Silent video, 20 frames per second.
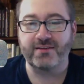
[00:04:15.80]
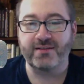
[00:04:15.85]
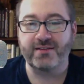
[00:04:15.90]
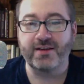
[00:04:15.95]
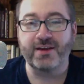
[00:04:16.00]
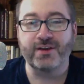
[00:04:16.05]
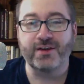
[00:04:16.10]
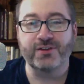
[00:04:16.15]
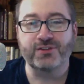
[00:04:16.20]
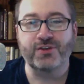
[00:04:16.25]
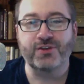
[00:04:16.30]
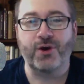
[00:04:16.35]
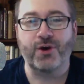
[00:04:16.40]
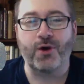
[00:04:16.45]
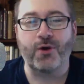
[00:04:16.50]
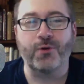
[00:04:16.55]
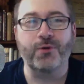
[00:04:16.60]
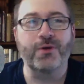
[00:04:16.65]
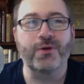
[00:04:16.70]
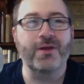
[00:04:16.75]
Right. So, I
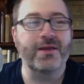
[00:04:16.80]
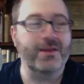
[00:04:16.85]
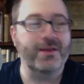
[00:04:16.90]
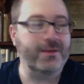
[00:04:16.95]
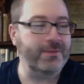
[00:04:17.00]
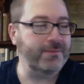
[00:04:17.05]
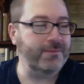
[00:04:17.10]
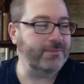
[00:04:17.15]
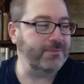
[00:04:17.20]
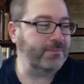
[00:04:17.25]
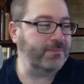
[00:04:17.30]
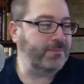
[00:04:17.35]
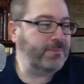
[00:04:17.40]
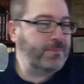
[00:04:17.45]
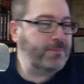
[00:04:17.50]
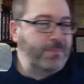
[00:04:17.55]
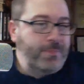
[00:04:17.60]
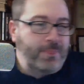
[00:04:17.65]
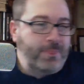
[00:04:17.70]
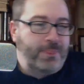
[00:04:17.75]
knew it was going
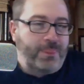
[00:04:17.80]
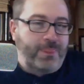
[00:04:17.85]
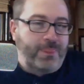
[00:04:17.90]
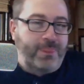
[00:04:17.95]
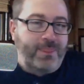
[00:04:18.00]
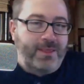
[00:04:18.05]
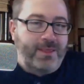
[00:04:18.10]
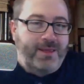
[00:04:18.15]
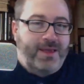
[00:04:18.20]
bad when